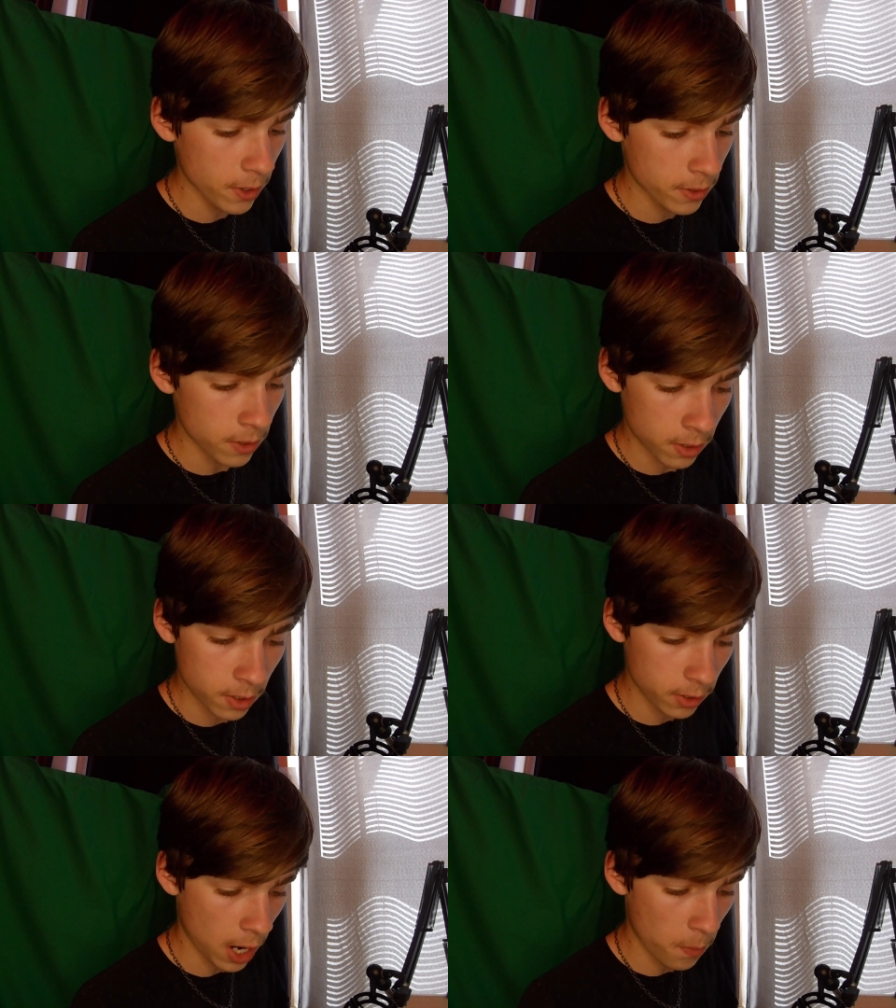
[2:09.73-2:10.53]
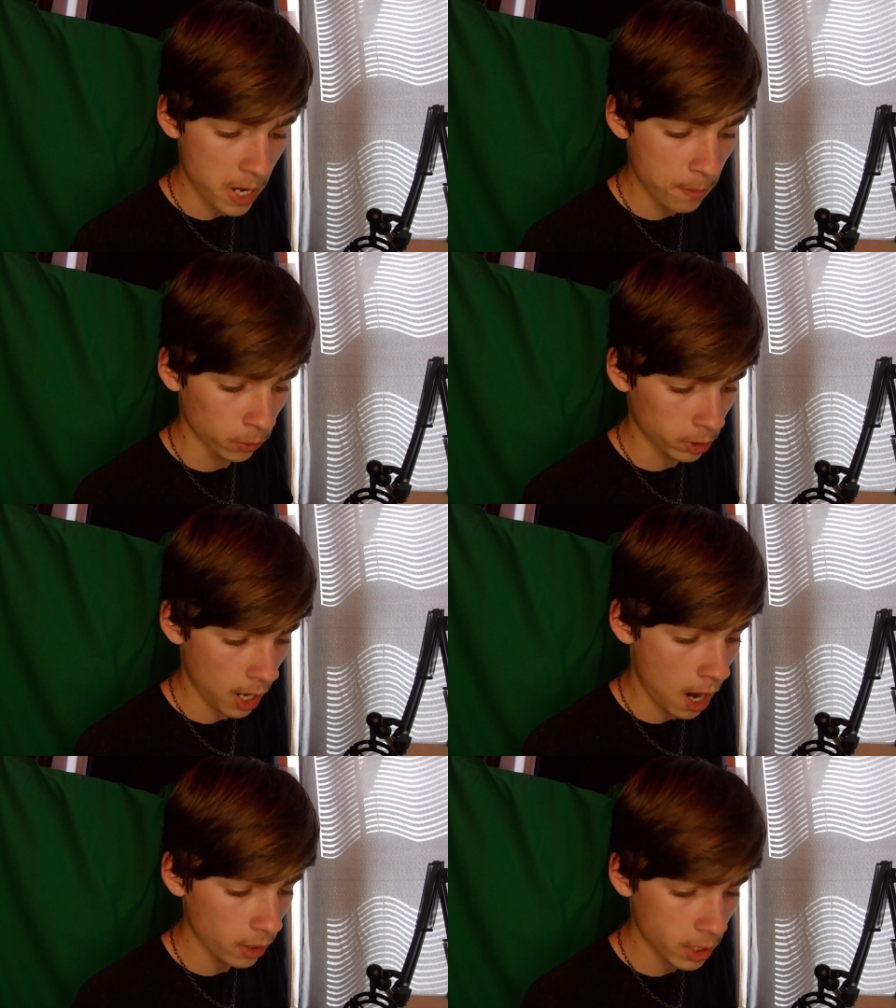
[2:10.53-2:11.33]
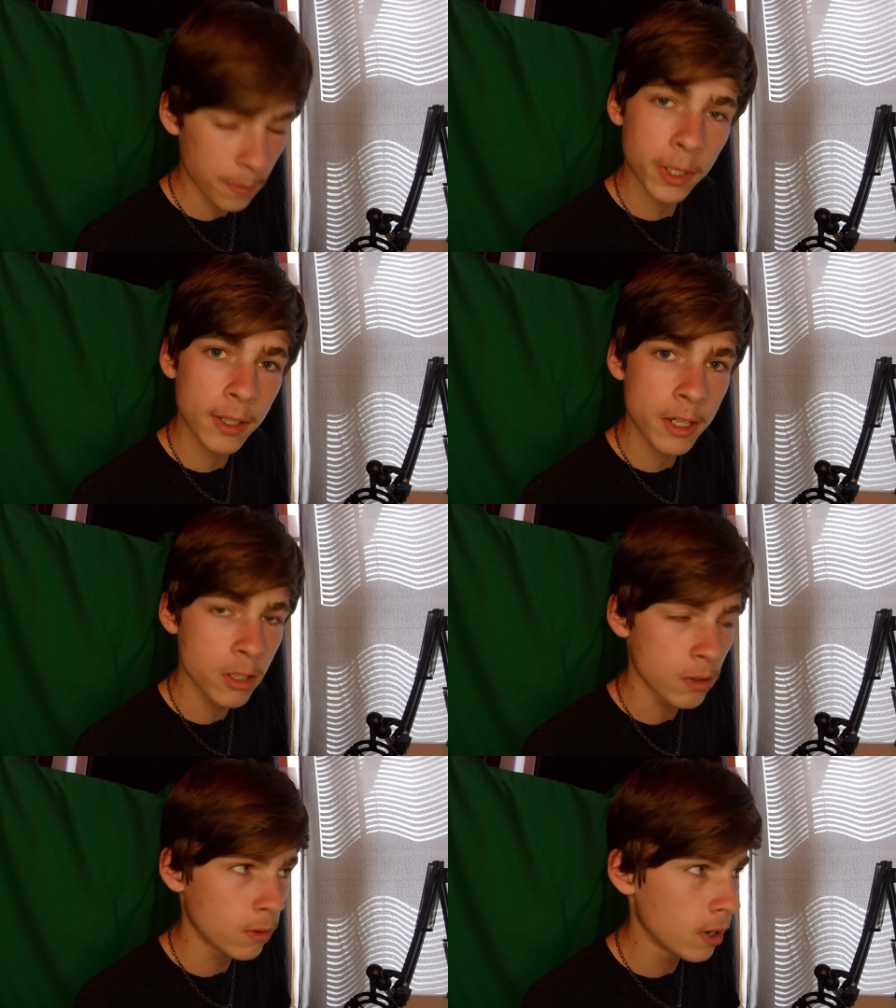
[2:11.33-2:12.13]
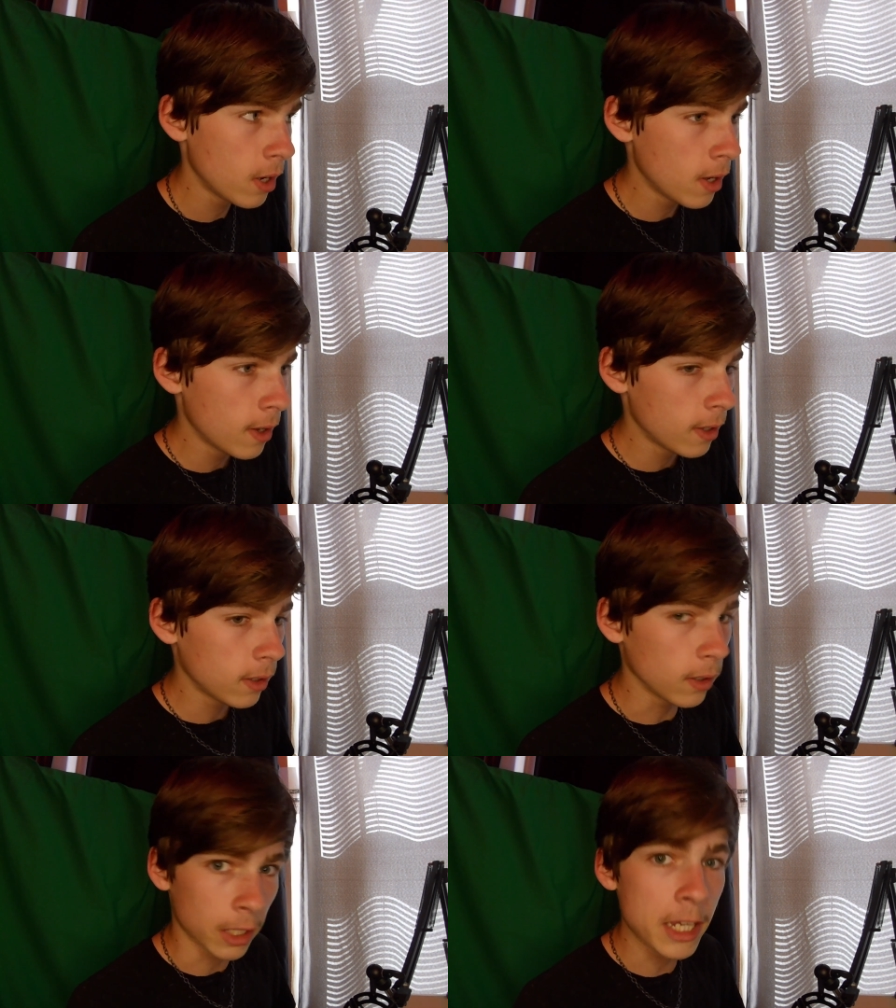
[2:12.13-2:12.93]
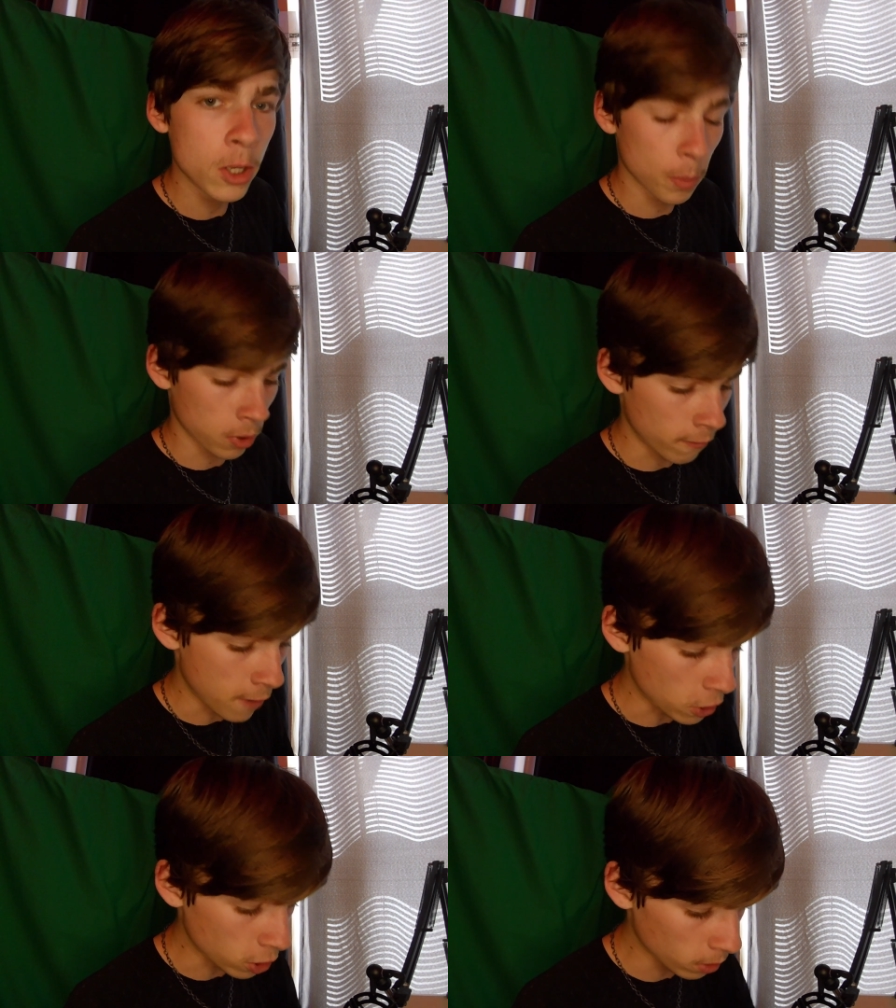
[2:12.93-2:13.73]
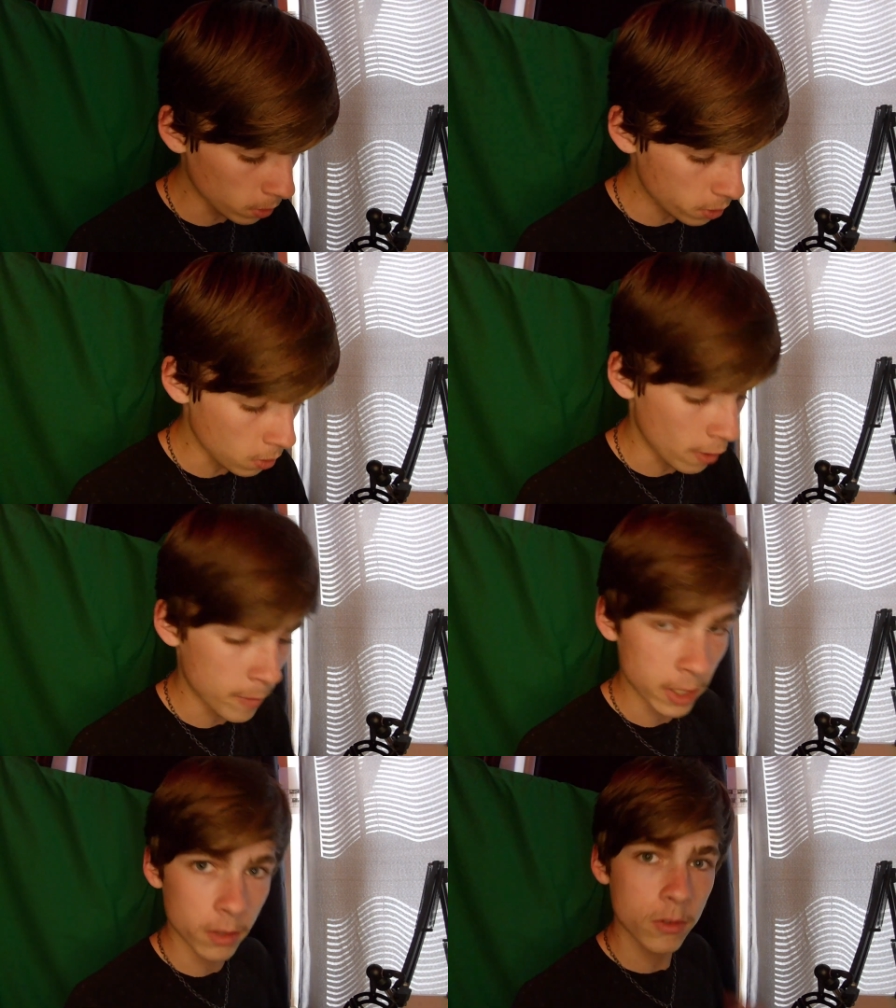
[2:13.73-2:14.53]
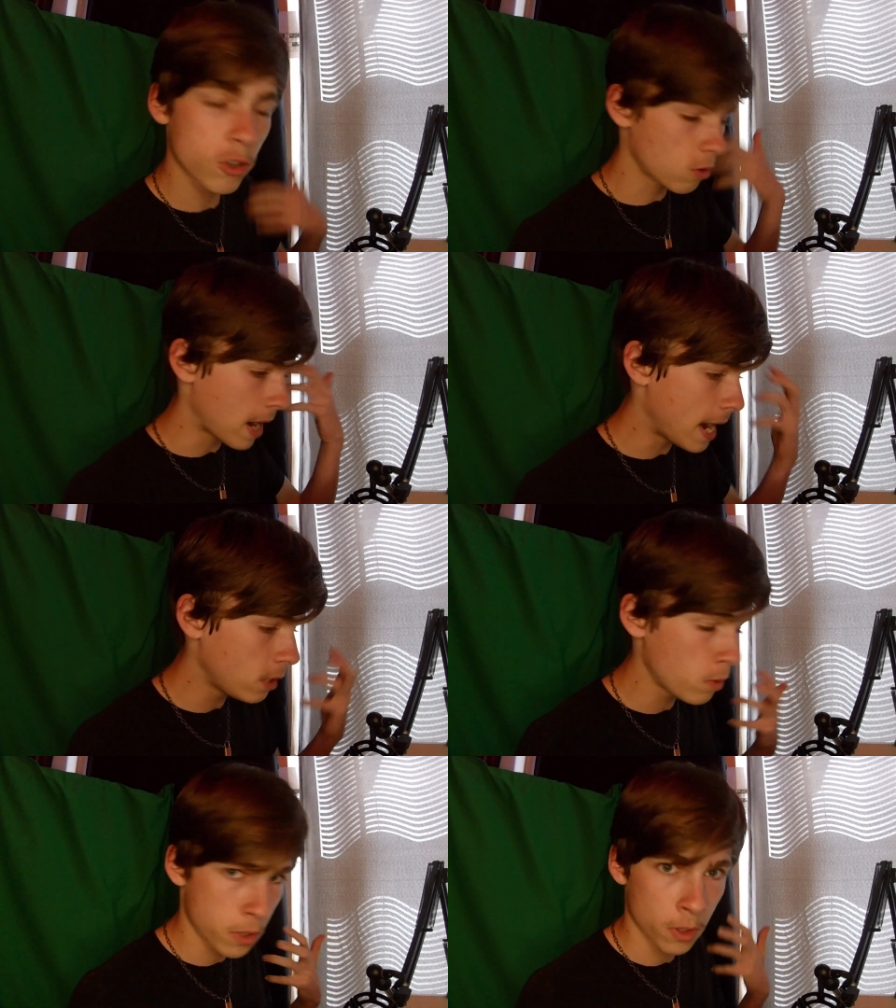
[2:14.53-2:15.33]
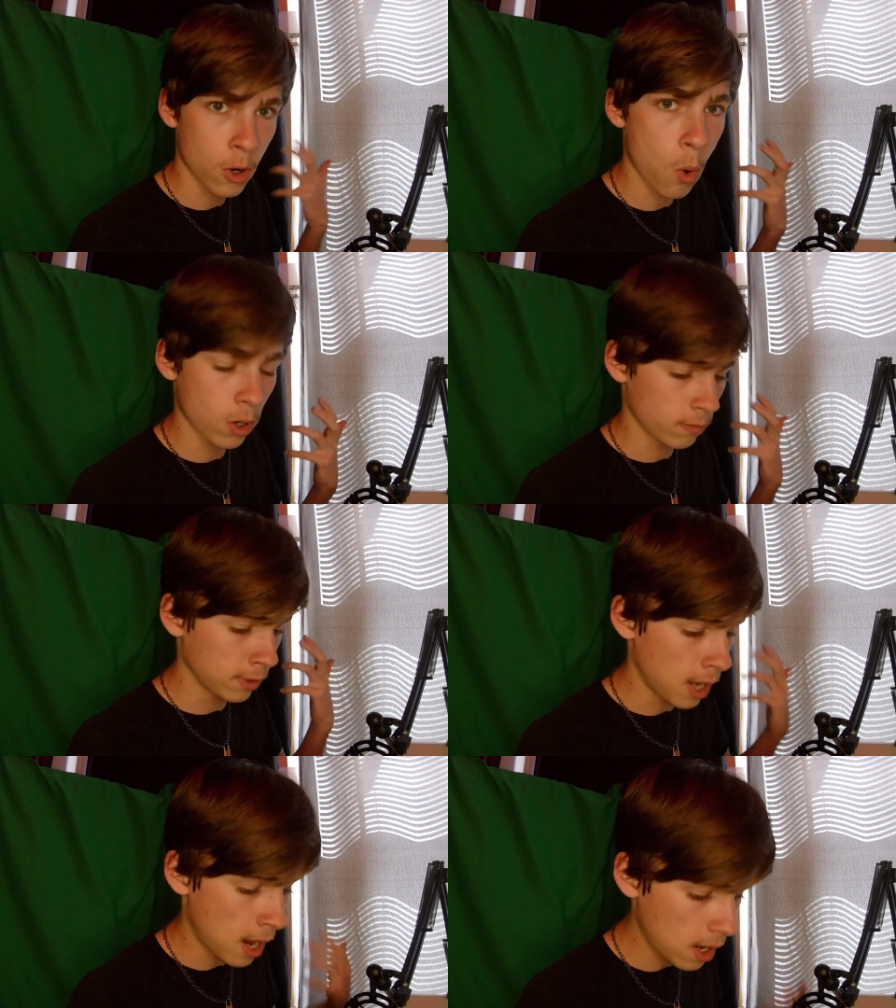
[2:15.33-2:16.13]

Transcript: Is, is this how people talk typically to legal professionals who have been trained within the court of law.